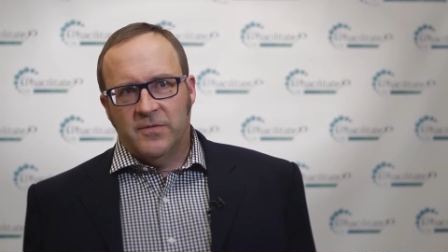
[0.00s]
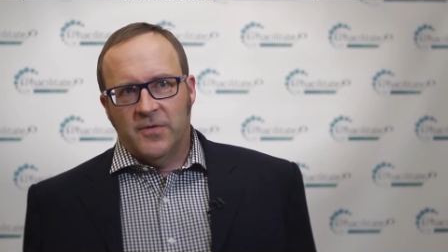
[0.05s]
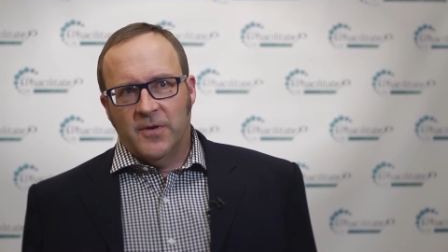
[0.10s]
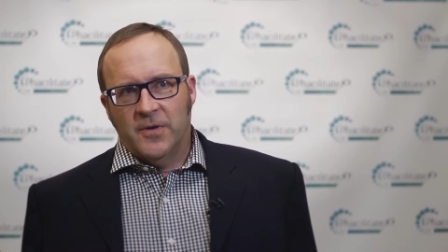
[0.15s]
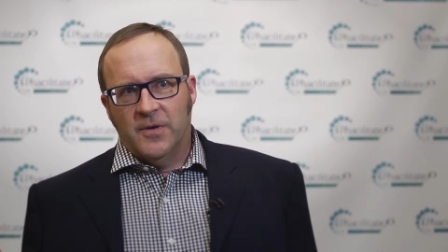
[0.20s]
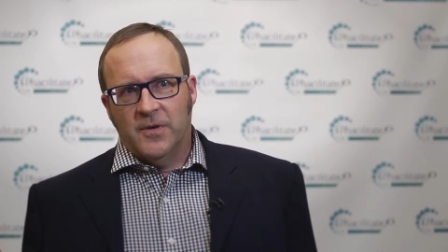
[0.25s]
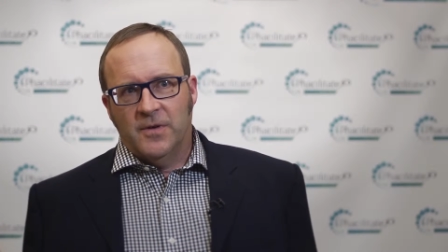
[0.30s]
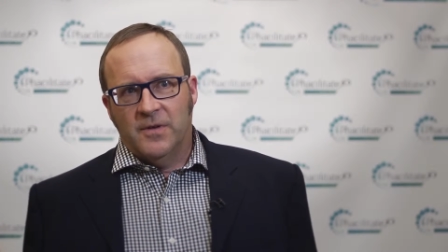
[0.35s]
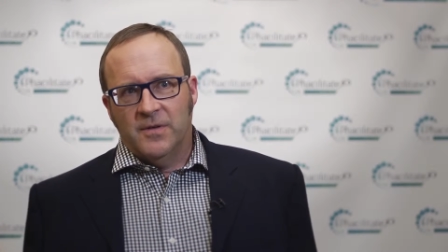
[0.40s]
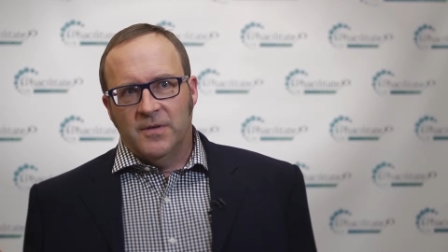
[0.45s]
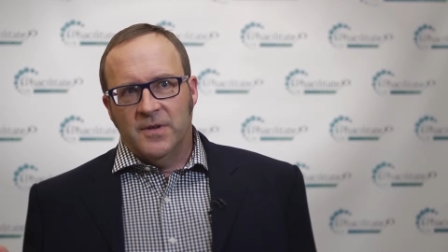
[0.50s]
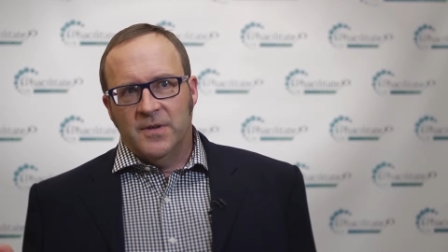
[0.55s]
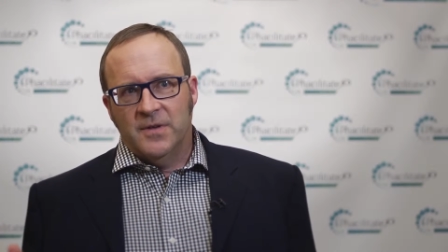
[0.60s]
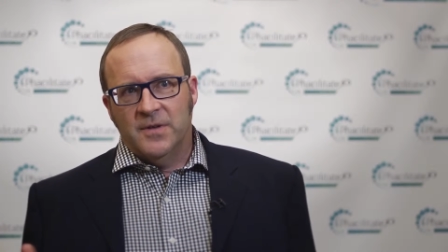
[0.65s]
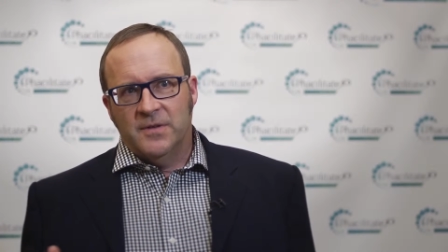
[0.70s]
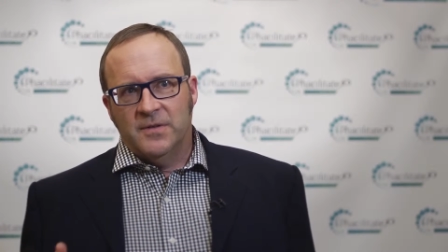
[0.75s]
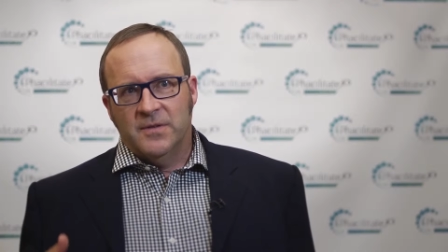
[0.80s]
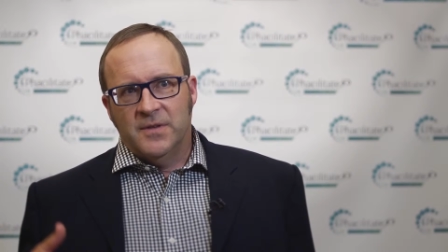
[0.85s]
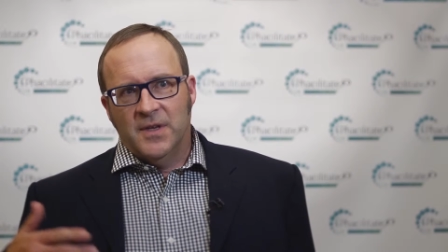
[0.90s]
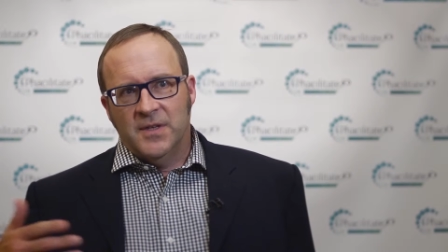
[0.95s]
for
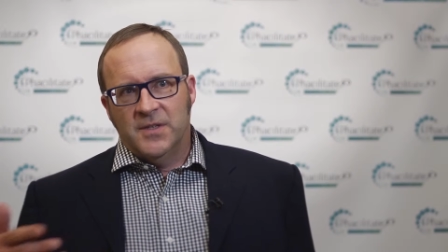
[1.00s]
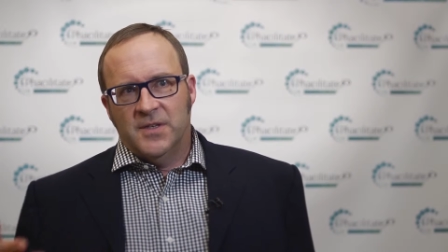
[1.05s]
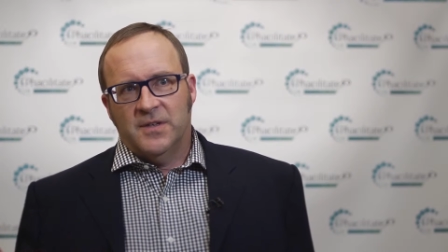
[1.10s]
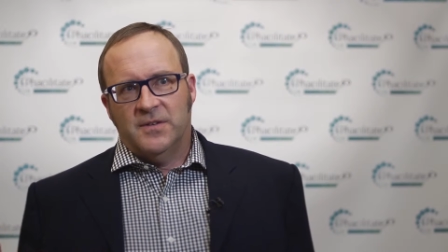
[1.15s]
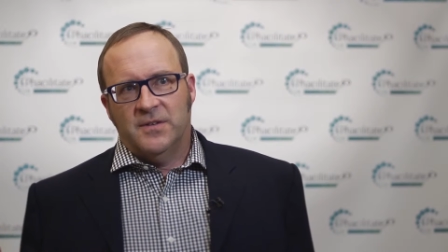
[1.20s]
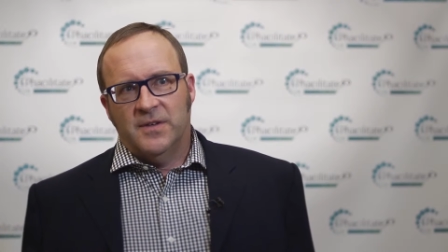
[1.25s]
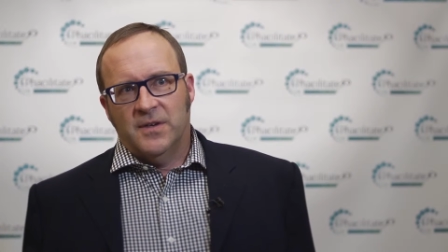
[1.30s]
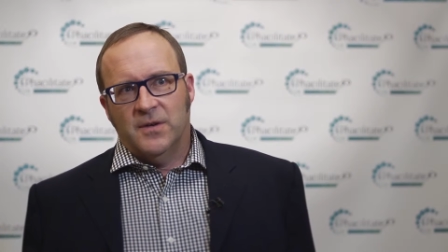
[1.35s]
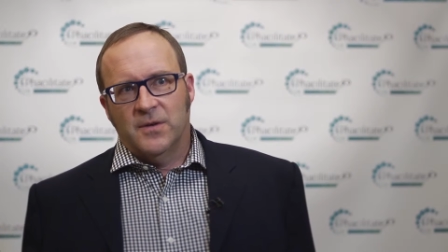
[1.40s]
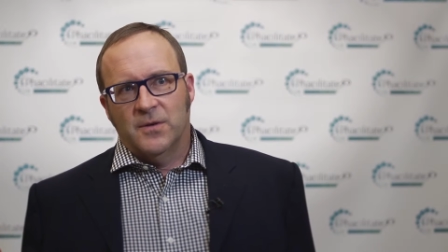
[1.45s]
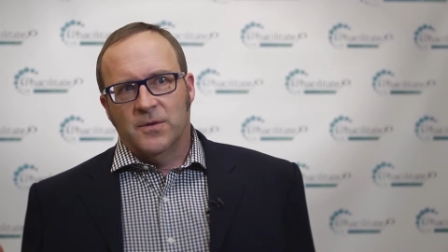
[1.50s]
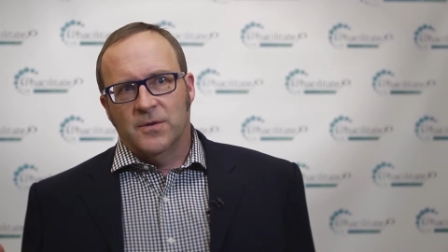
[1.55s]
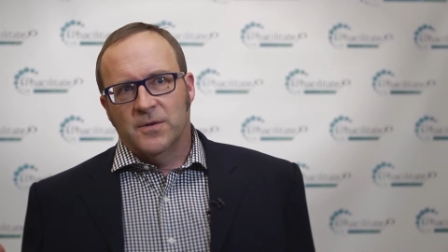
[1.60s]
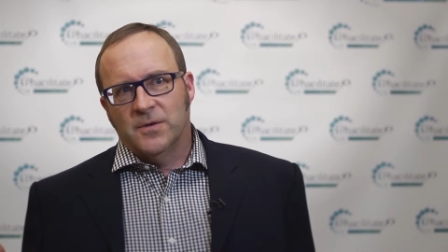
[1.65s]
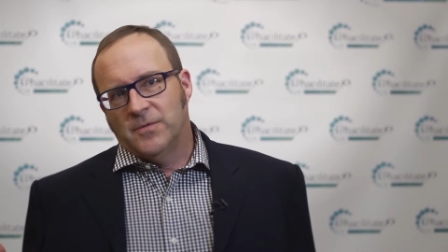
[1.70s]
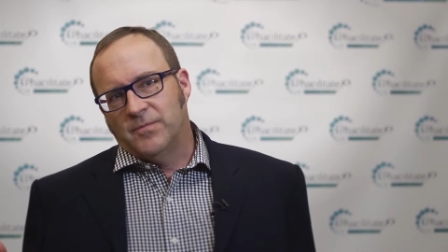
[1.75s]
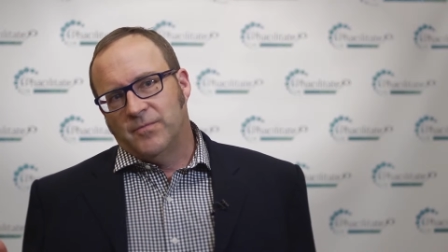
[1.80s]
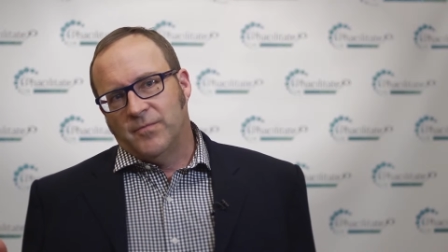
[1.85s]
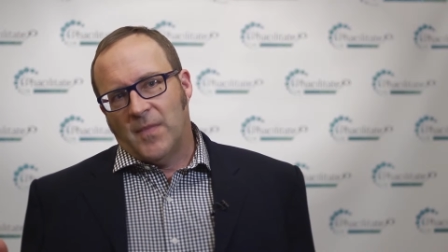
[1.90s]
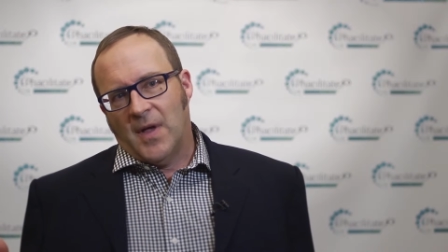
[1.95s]
the
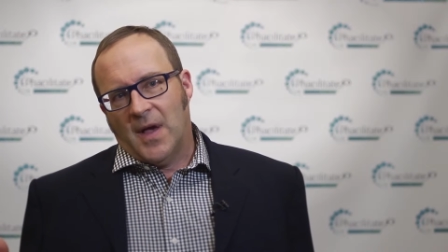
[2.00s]
logistical